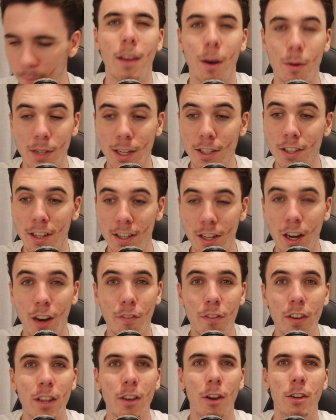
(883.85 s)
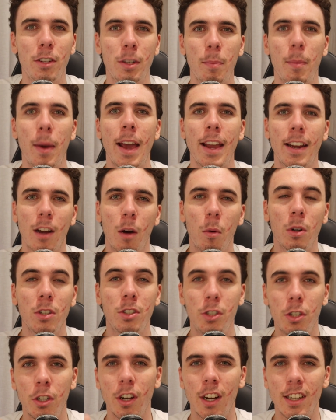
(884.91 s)
That was actually a tough video to make. I
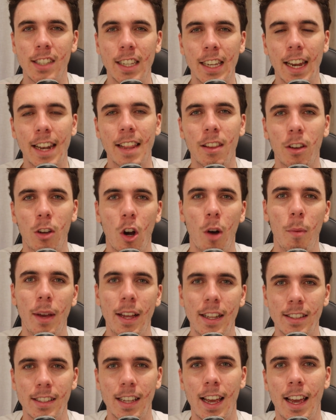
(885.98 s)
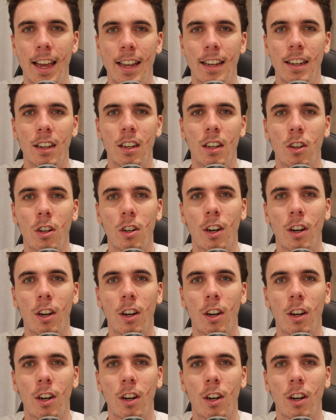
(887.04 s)
want you guys to get in the comments and